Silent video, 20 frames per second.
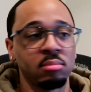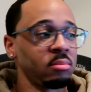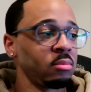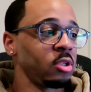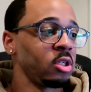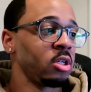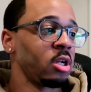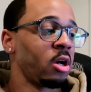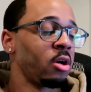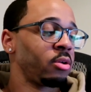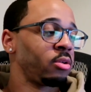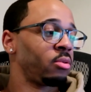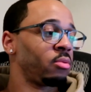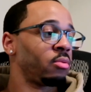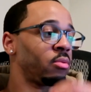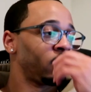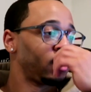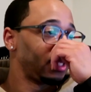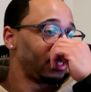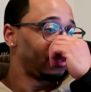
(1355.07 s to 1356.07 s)
you know,
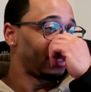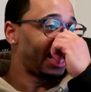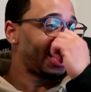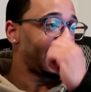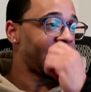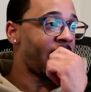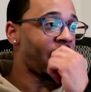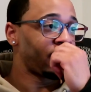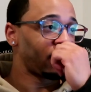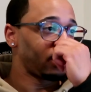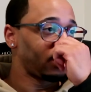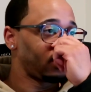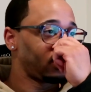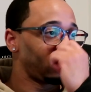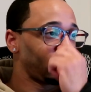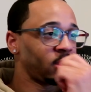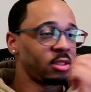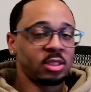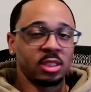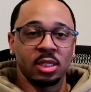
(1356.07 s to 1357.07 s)
you lay down
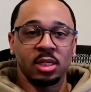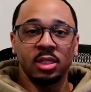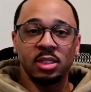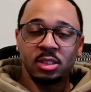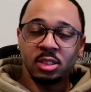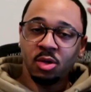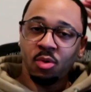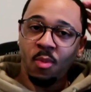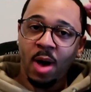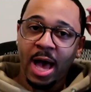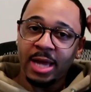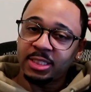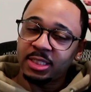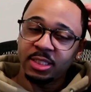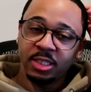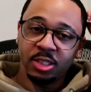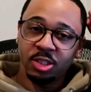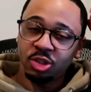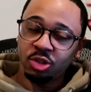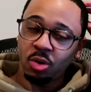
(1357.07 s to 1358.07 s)
and to watch
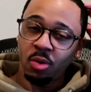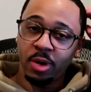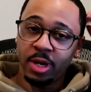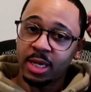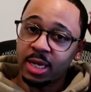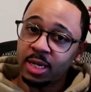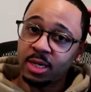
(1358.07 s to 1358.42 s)
and enjoy.